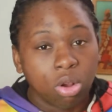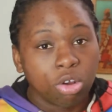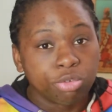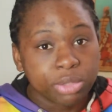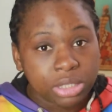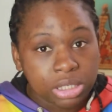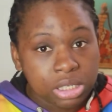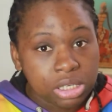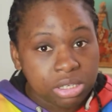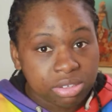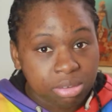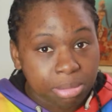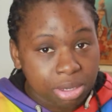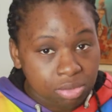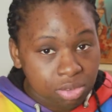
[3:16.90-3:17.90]

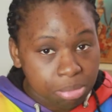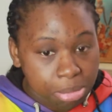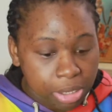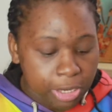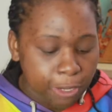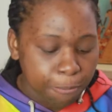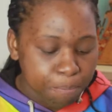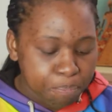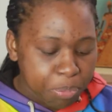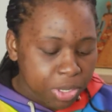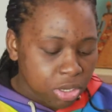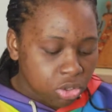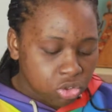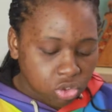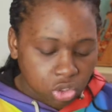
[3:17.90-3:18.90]
ridiculous amounts of money.
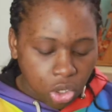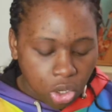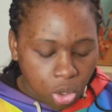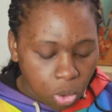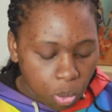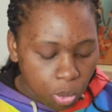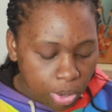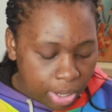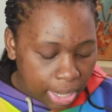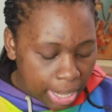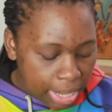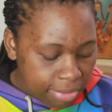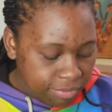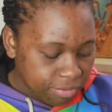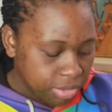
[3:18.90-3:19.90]
So what
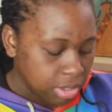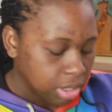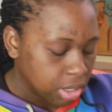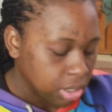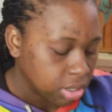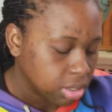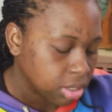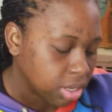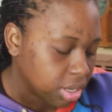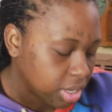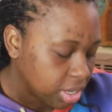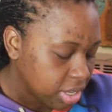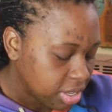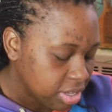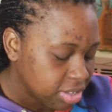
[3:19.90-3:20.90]
I've done
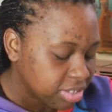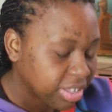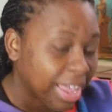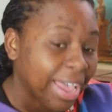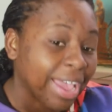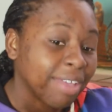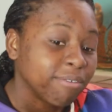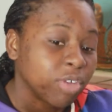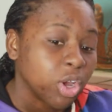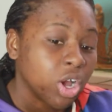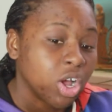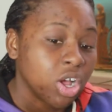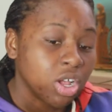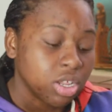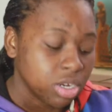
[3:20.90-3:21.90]
is I've
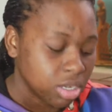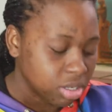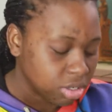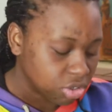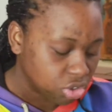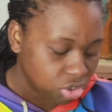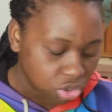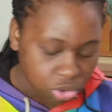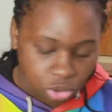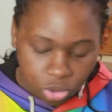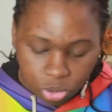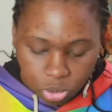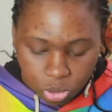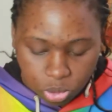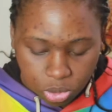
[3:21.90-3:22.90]
gone
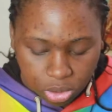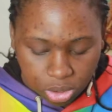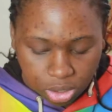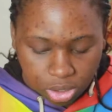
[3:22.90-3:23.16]
to